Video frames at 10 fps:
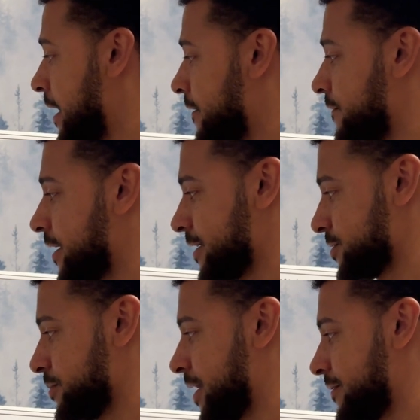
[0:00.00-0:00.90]

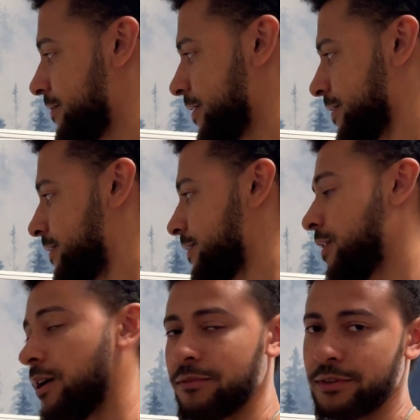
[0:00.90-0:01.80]
Financial benefits,
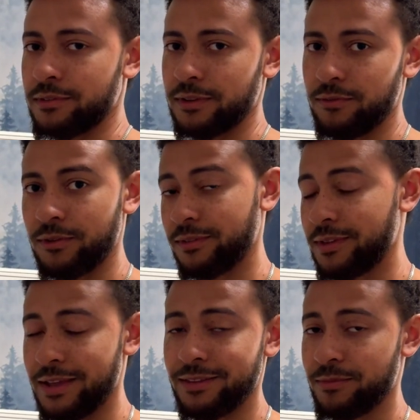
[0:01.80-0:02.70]
obviously, if you can
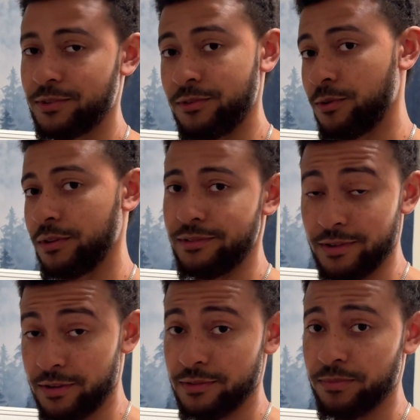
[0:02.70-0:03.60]
take them to do all these
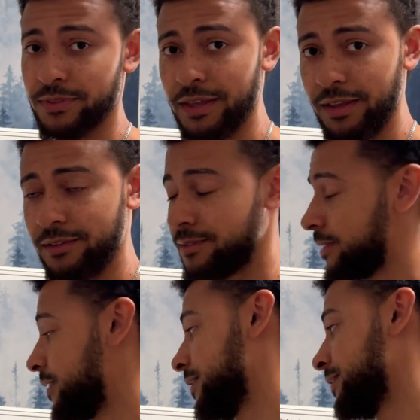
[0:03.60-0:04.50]
awesome things,
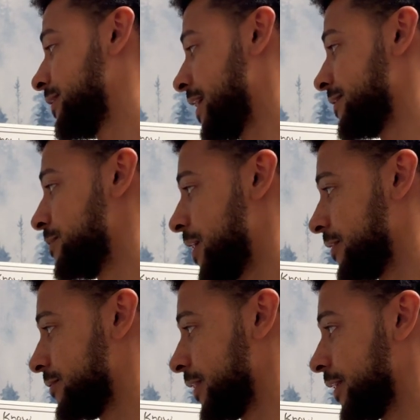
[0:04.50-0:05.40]
that's a
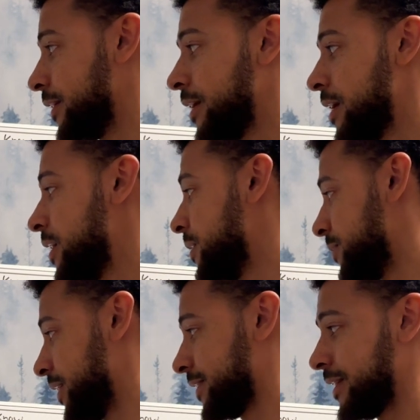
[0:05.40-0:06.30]
benefit.
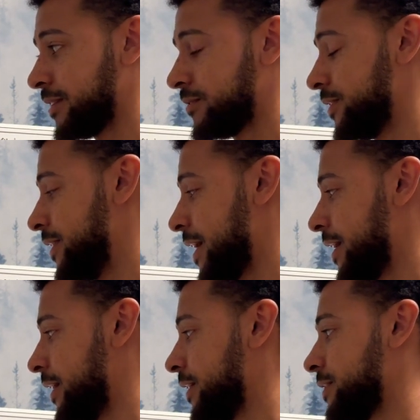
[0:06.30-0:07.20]
But at the end of the
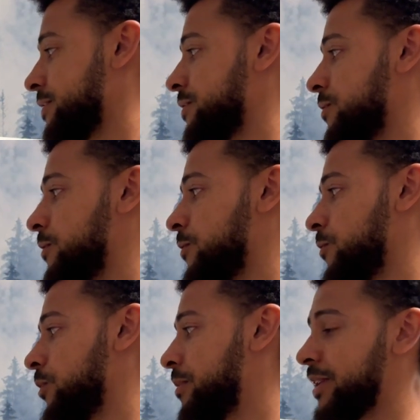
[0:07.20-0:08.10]
day,
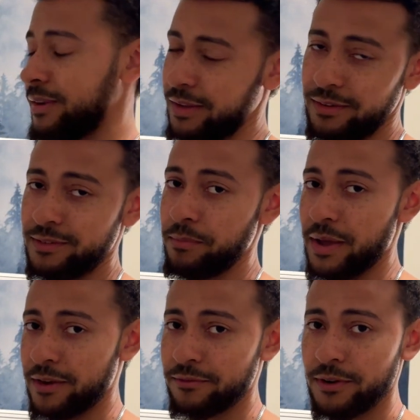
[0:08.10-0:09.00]
women need to
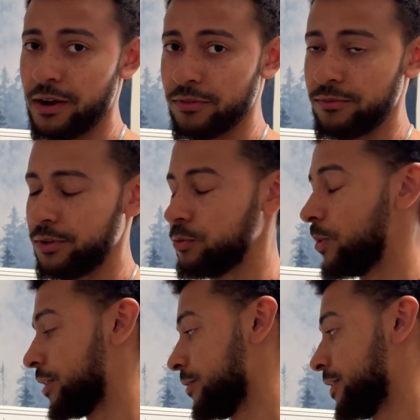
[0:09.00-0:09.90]
benefit off of you,
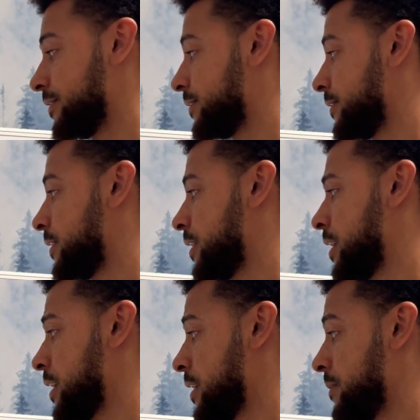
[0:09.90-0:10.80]
whether it's
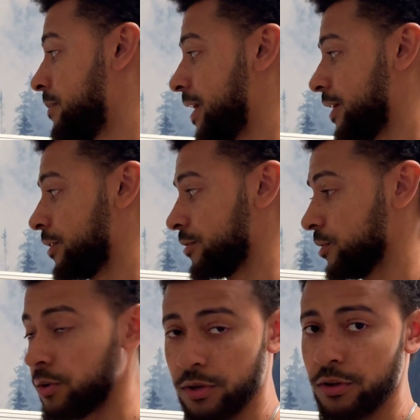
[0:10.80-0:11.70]
making her
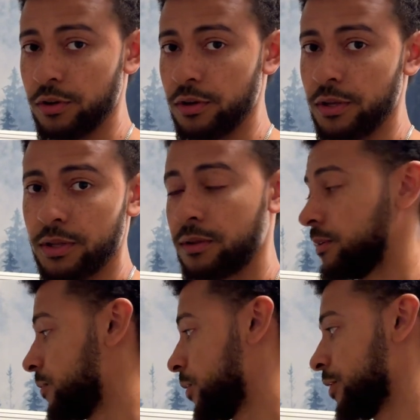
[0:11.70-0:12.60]
look good,
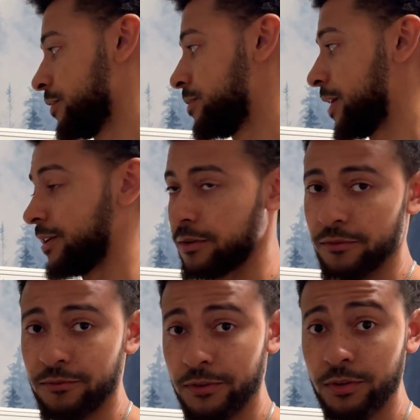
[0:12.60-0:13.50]
whether it's making her
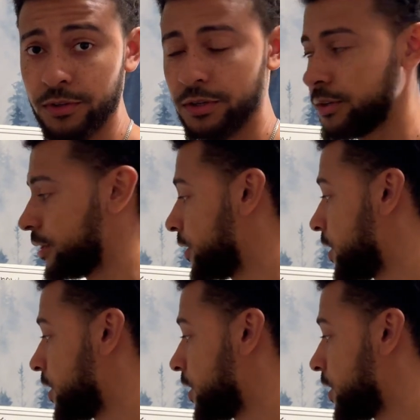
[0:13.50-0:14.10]
feel good,